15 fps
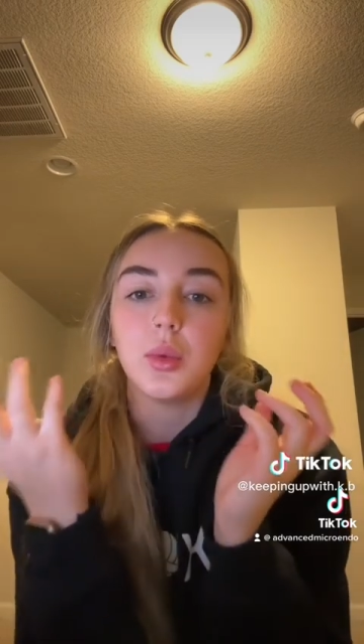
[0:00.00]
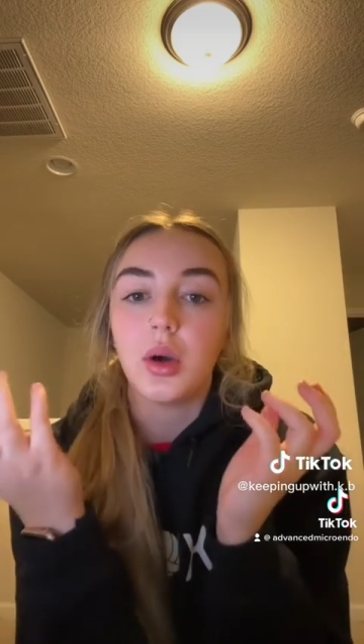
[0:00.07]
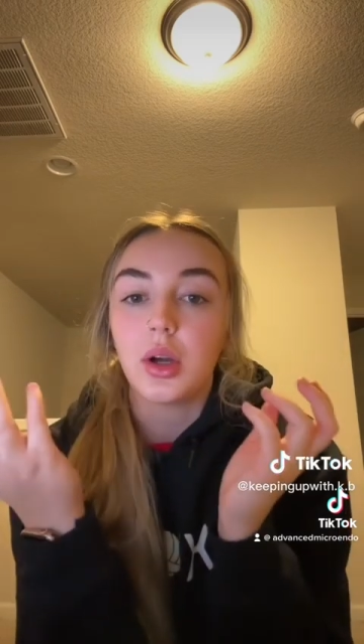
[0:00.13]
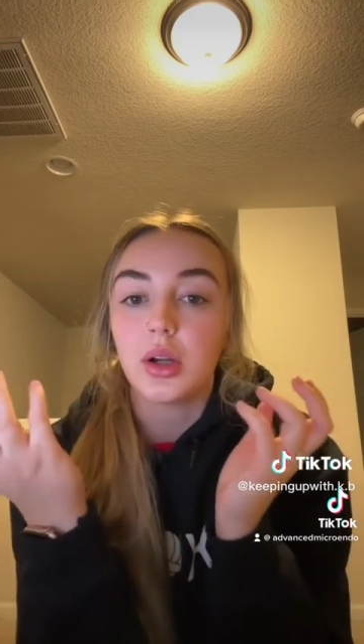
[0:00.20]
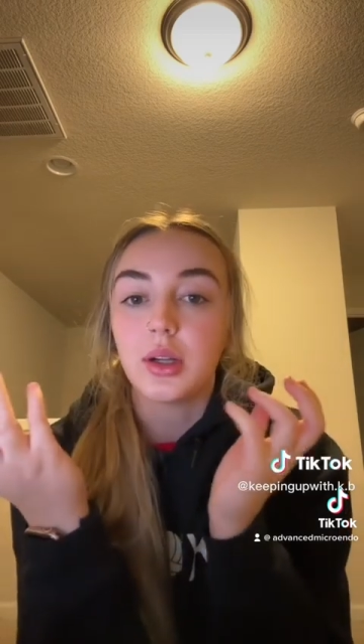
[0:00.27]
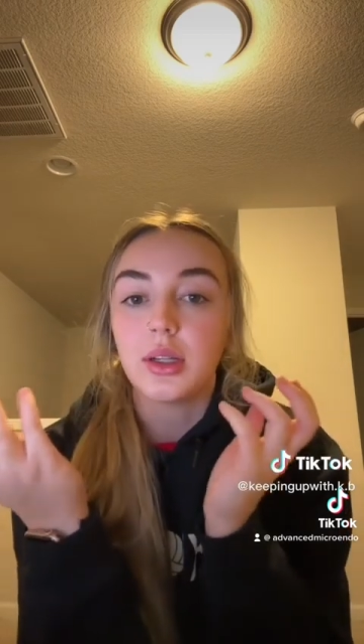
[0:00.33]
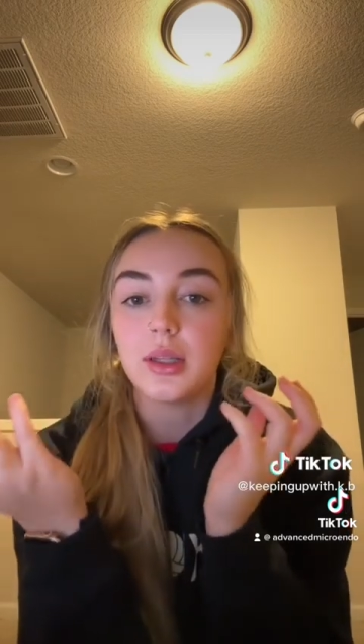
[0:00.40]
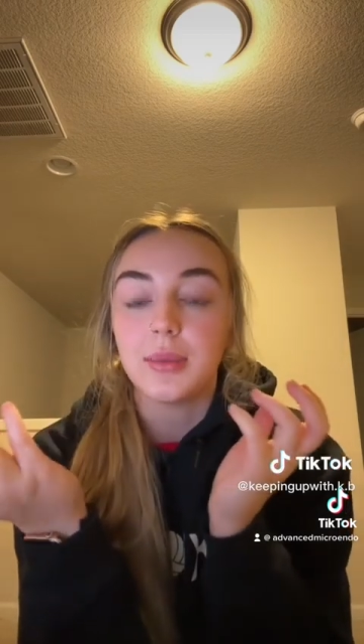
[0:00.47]

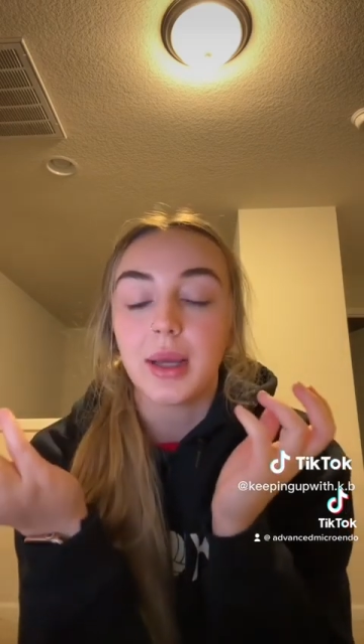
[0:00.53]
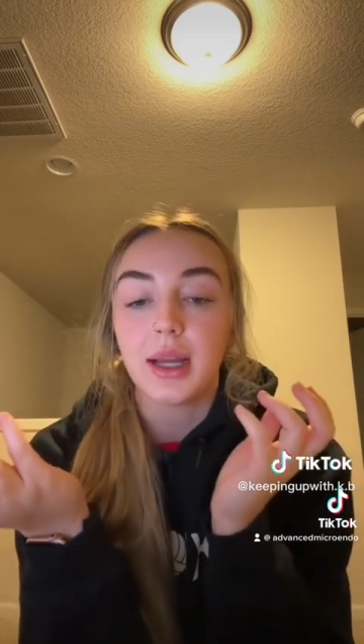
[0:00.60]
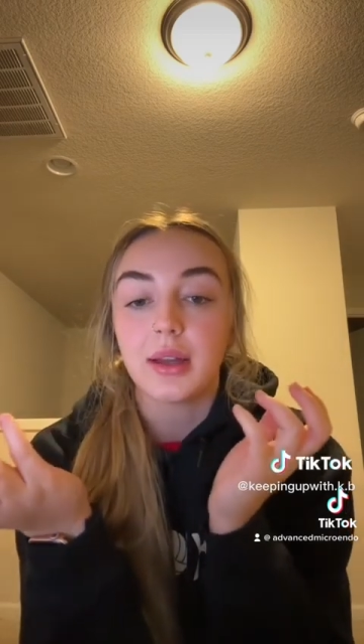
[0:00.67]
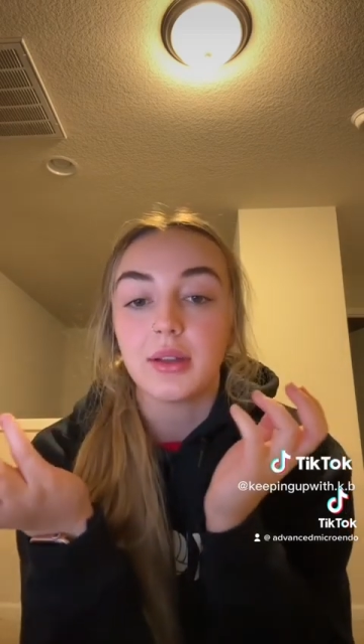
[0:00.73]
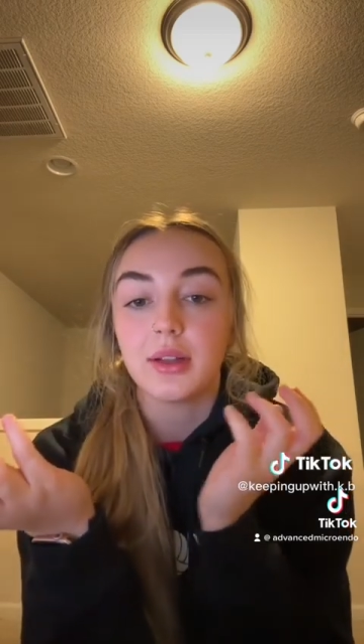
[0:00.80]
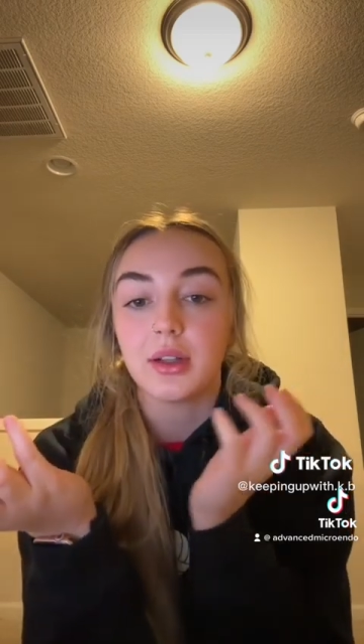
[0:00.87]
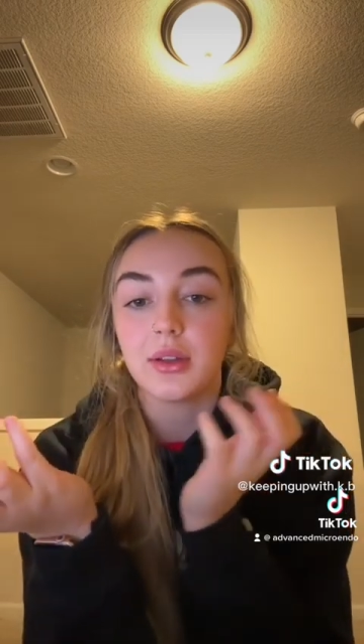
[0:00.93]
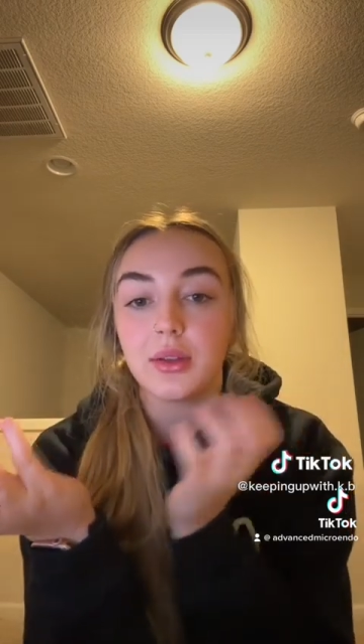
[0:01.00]
water in the back
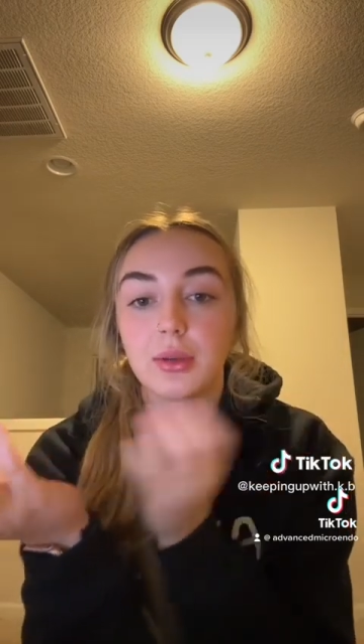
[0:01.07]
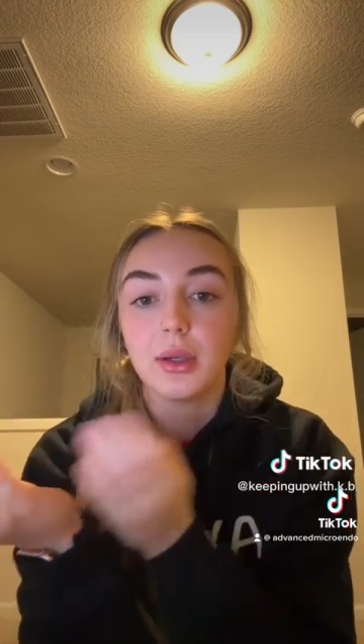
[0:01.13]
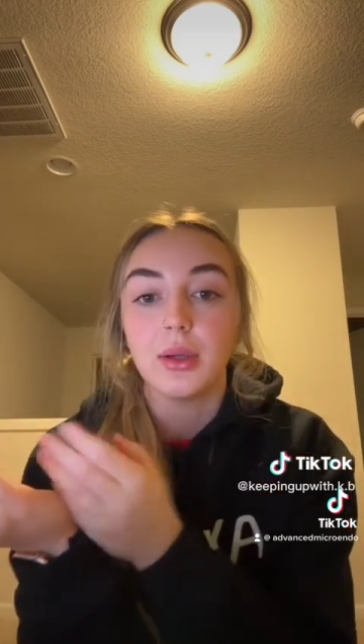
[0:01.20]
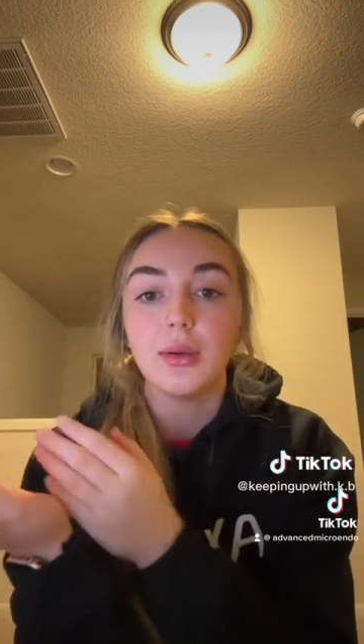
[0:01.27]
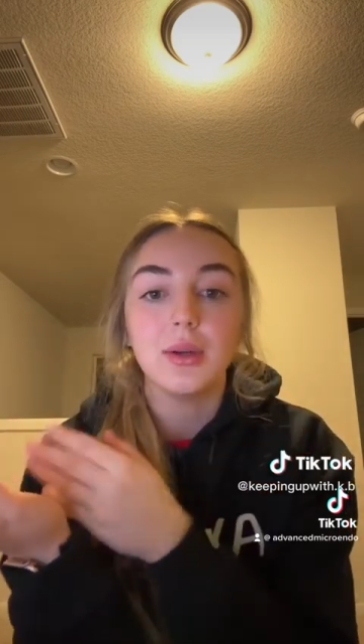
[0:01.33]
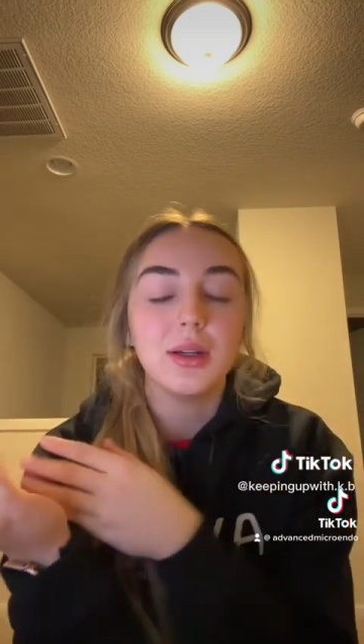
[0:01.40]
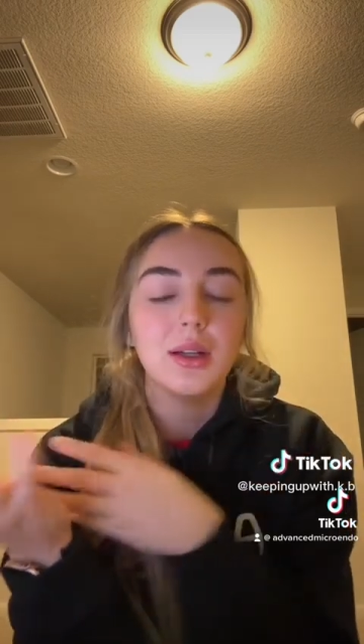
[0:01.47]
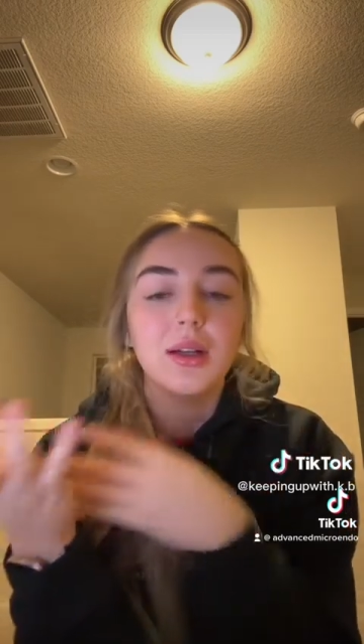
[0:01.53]
of their throat,